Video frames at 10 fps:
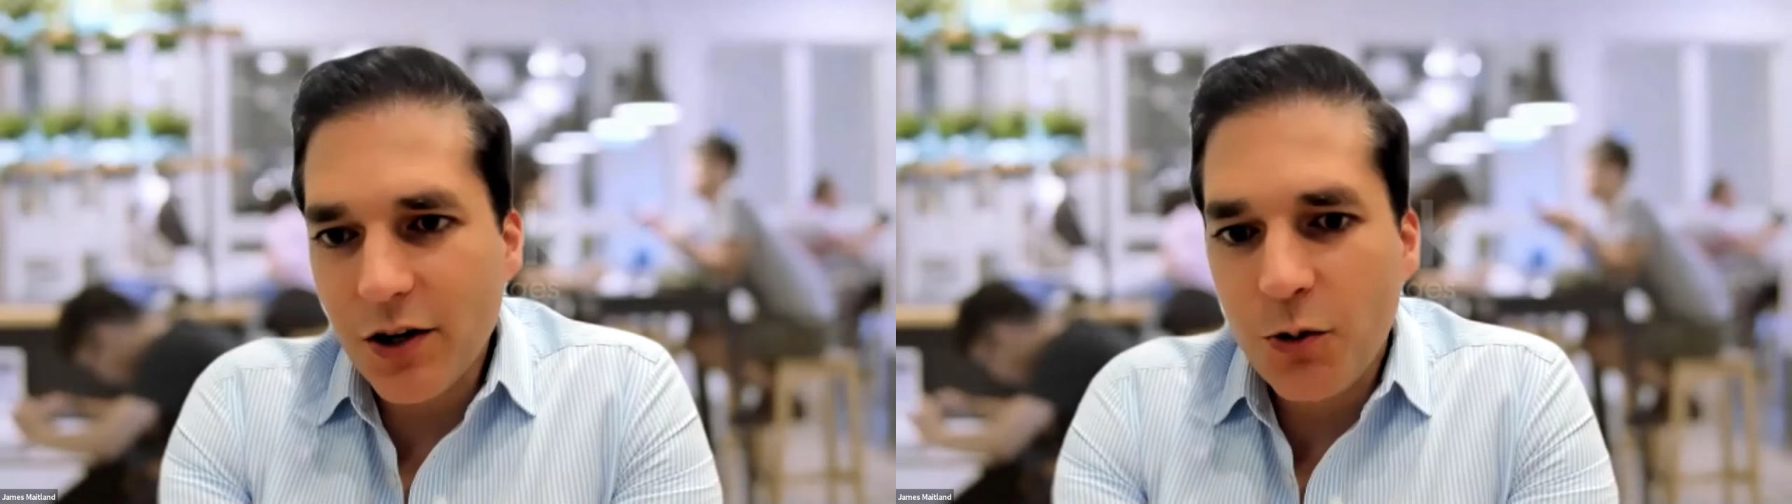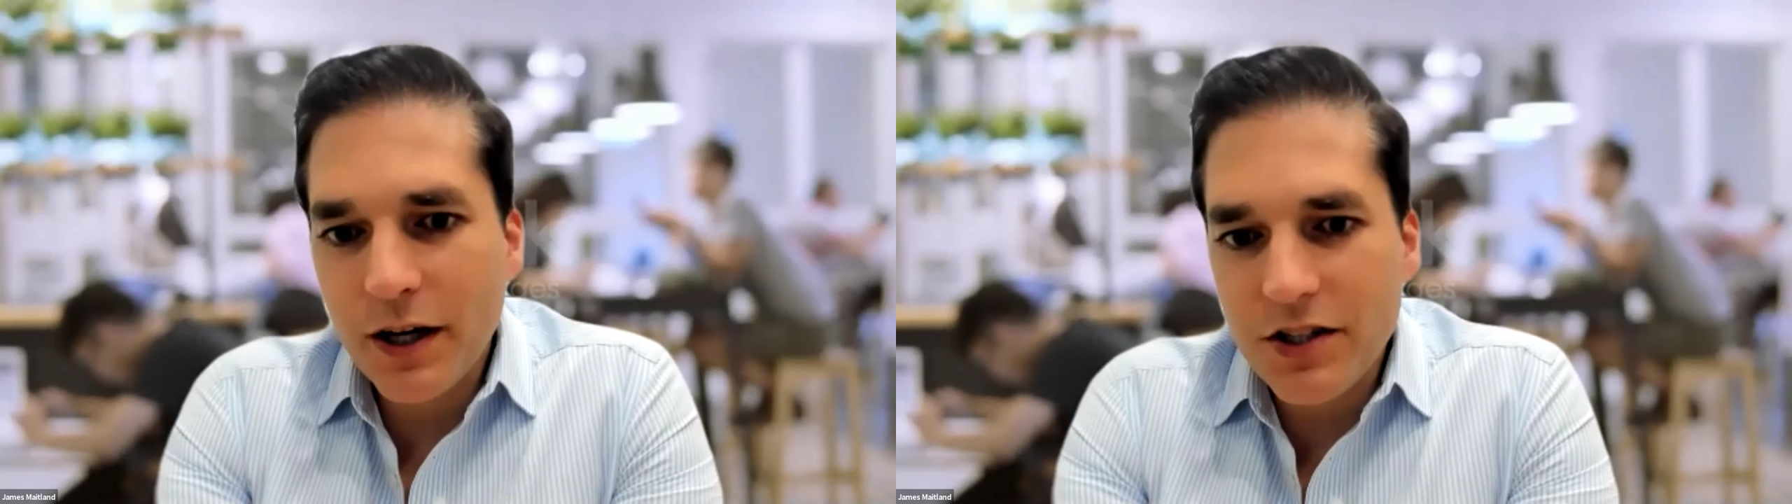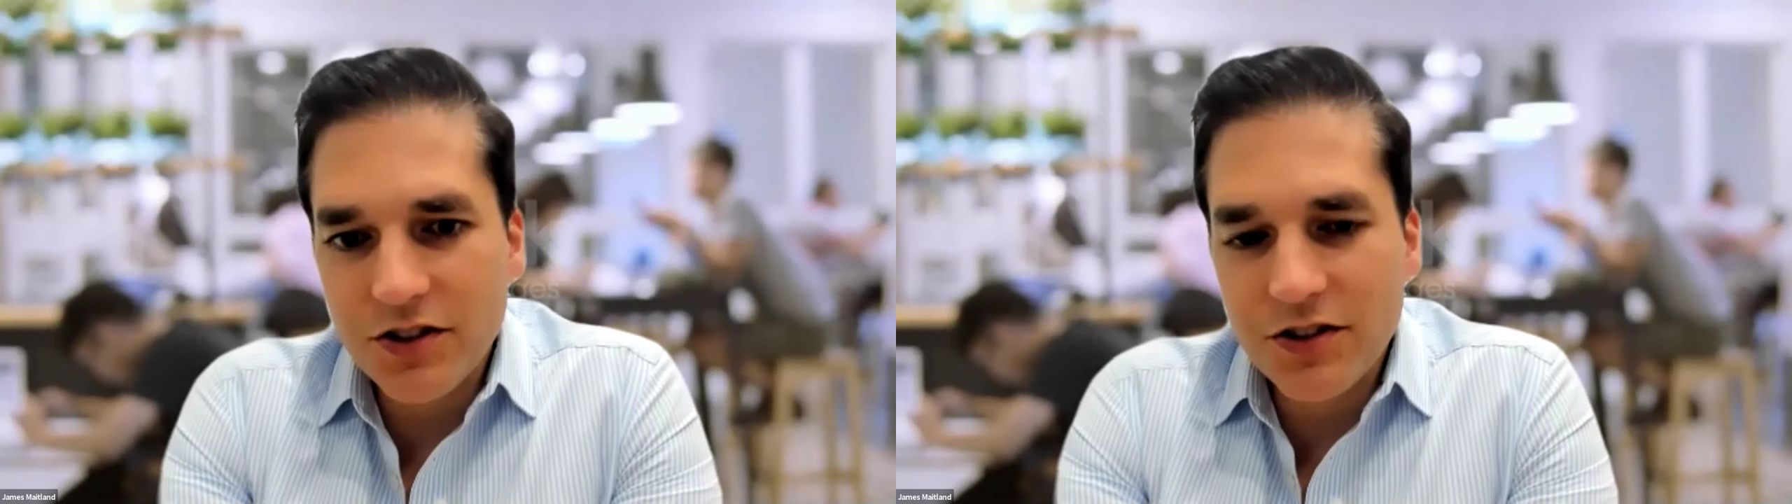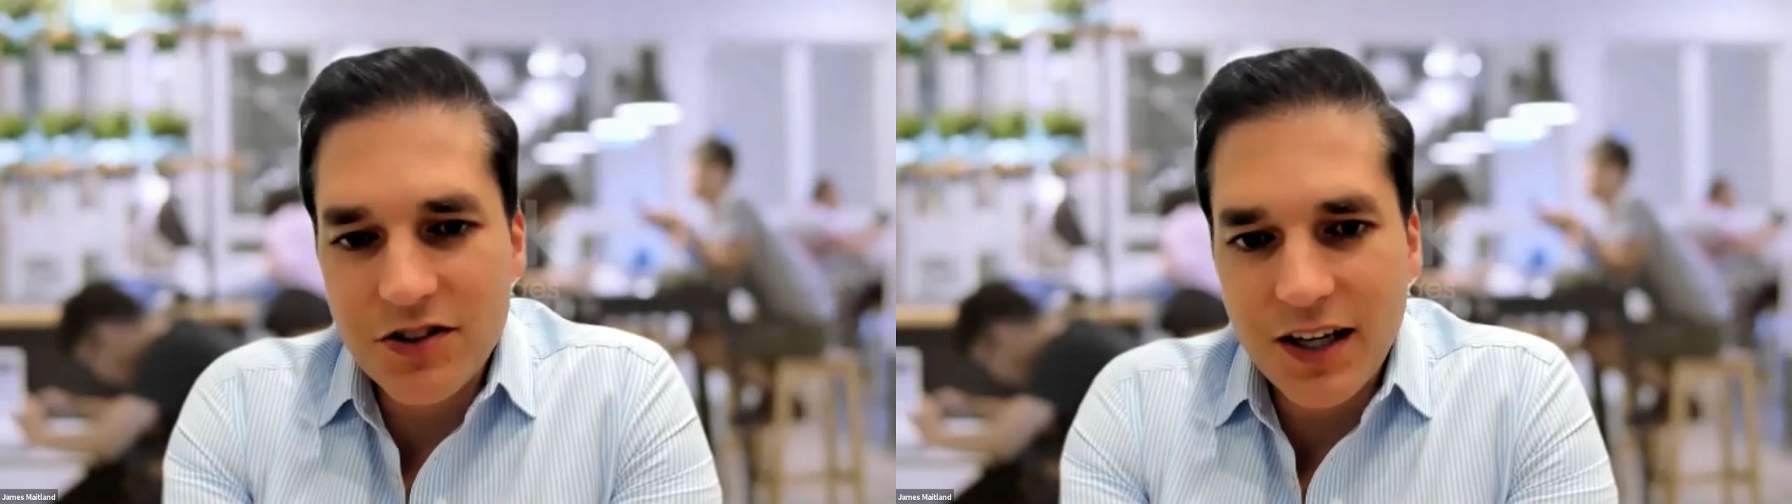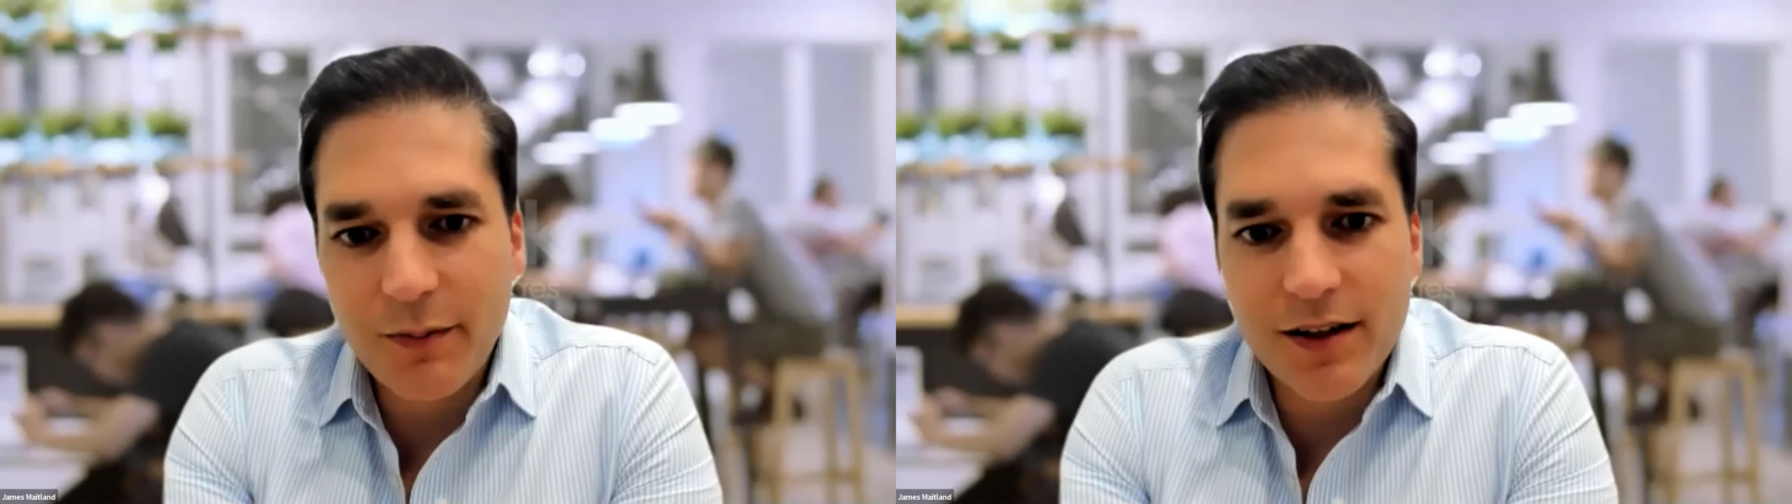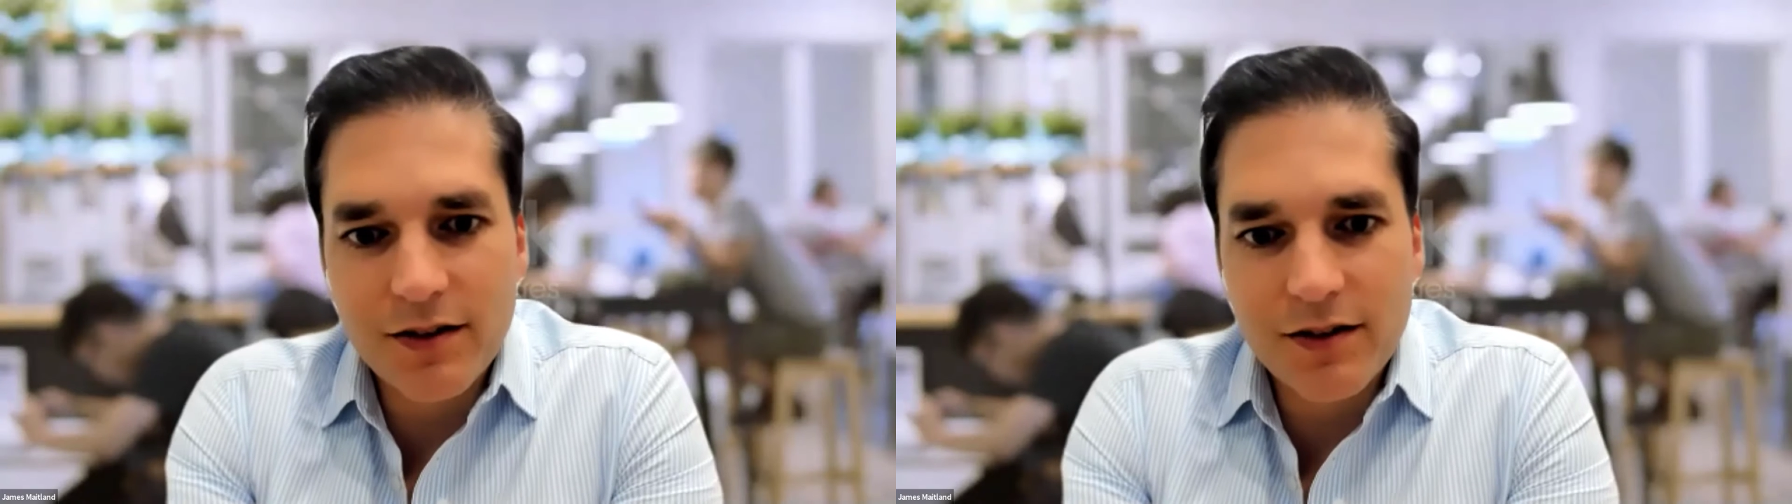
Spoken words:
questions coming